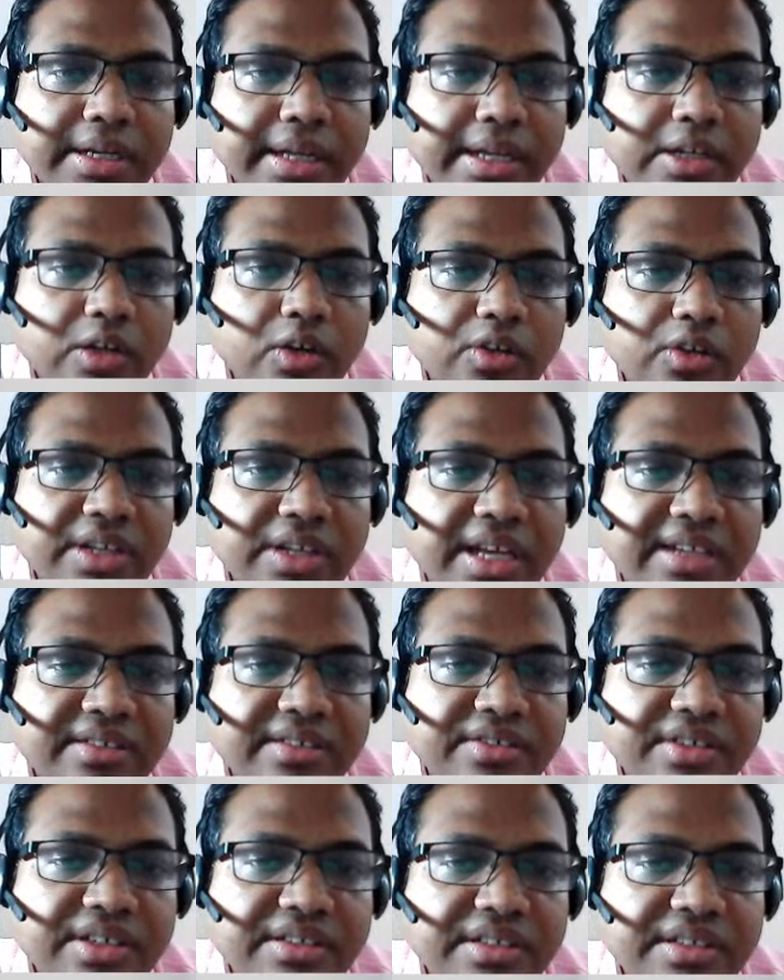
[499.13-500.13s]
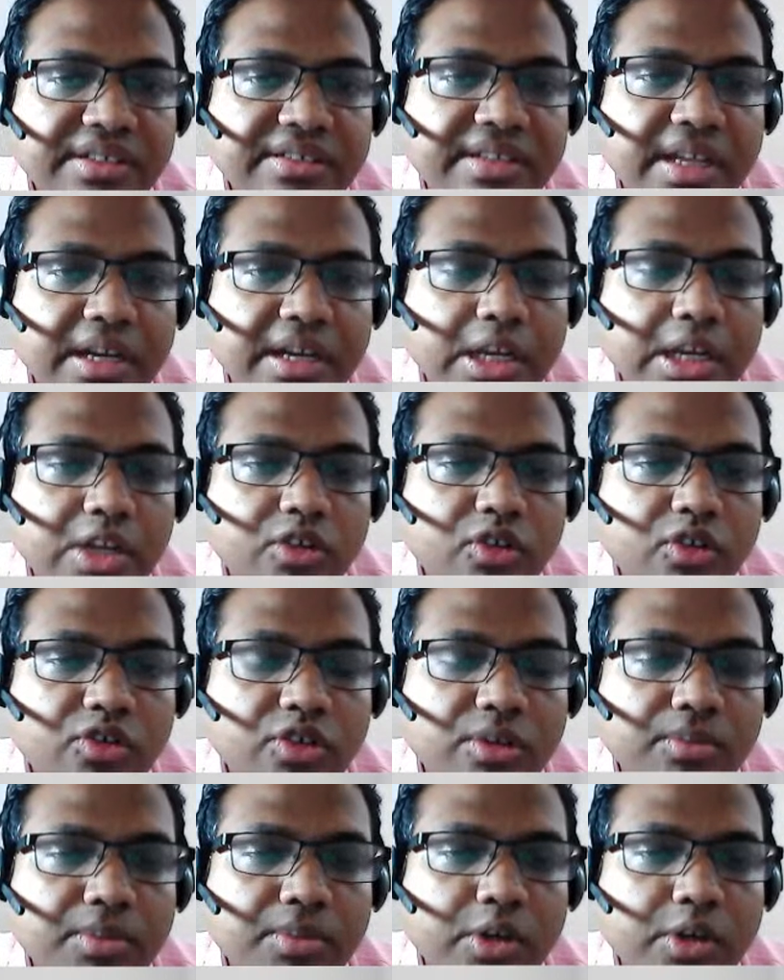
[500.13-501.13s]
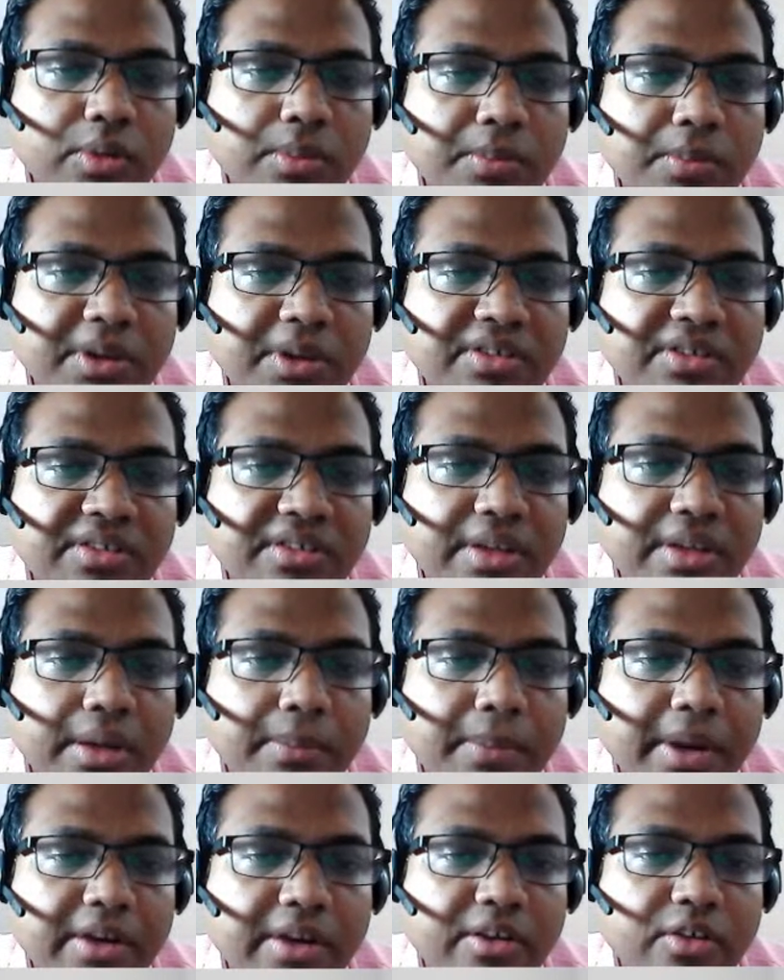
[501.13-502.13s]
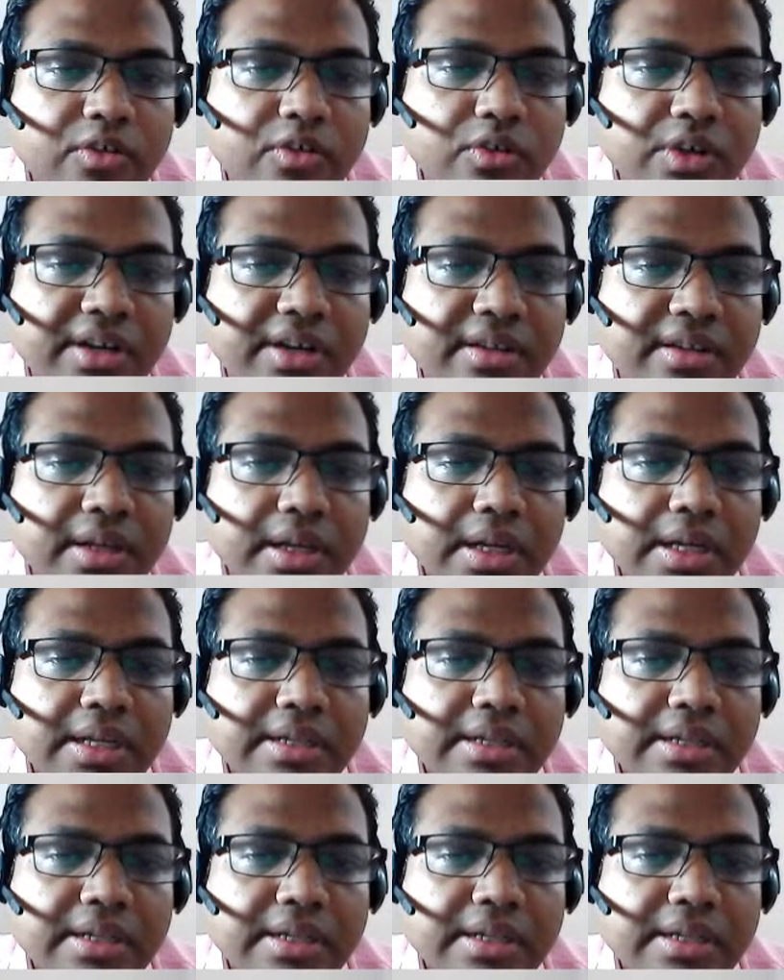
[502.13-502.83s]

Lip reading: Technology has changed the relationship between patients and practitioners.